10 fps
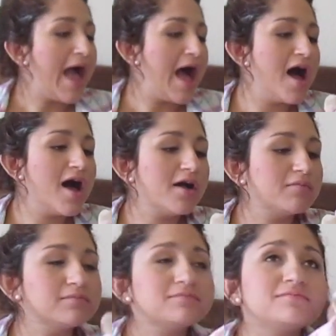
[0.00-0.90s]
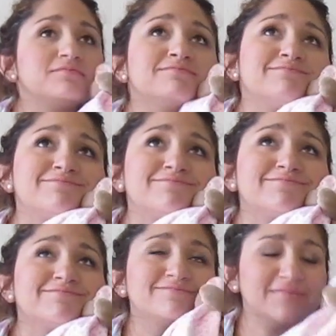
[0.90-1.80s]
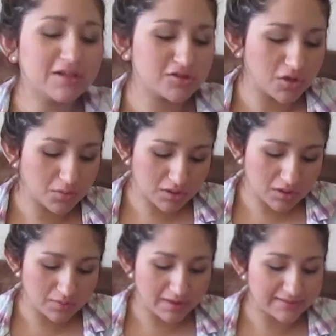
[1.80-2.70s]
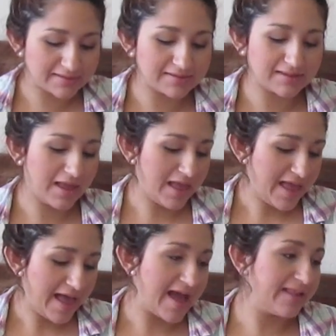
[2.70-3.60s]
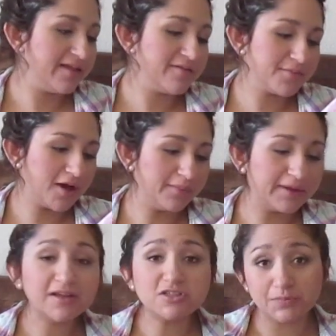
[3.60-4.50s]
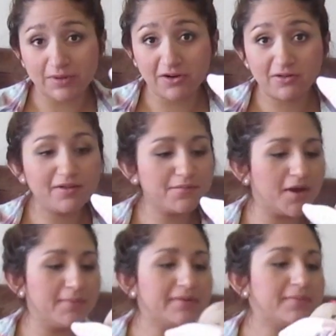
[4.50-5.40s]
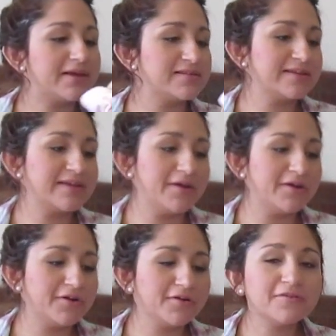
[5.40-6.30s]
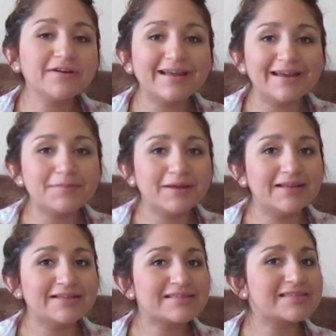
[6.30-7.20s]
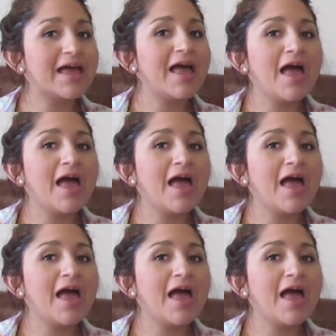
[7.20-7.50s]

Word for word: Um, it's so cute. It says, I love mommy. She better love mommy because I carried her for nine months.